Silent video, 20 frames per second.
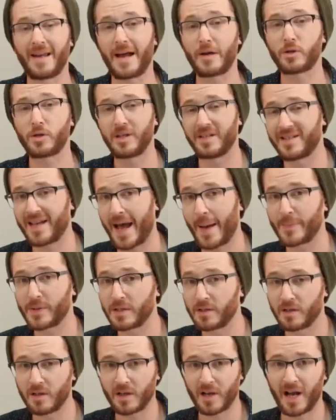It actually
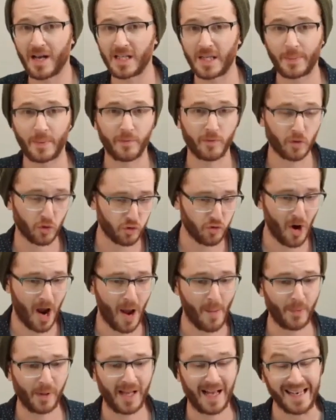taps into the concept of
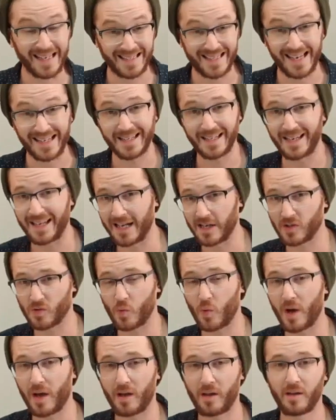tribal identity as
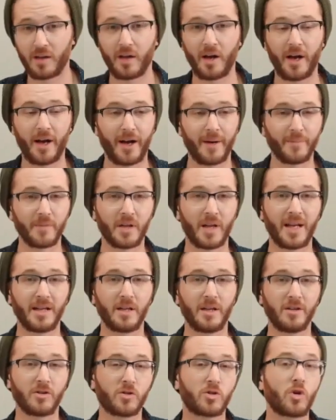well, um,
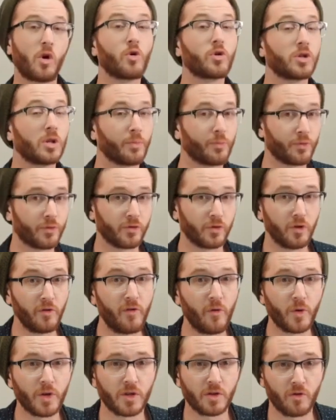and, and social
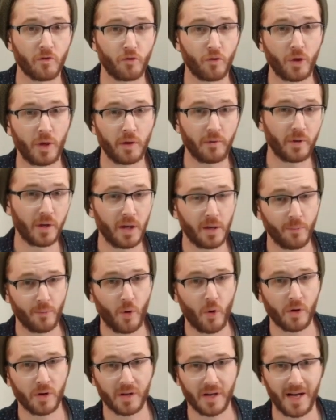proof, which is a really, really
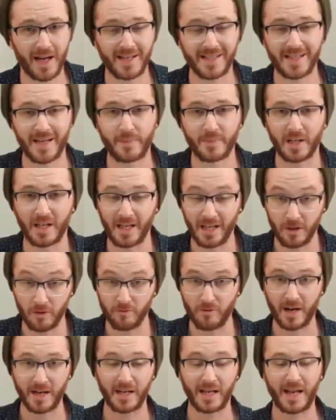important concept
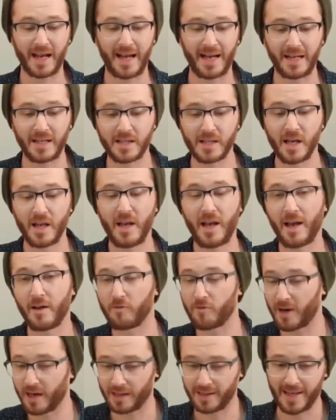in writing ads
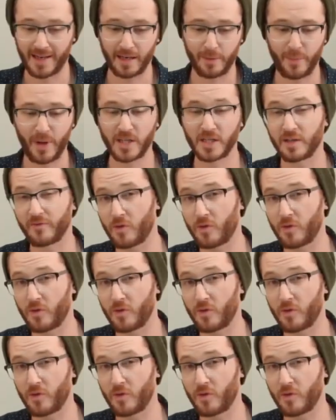and writing landing pages.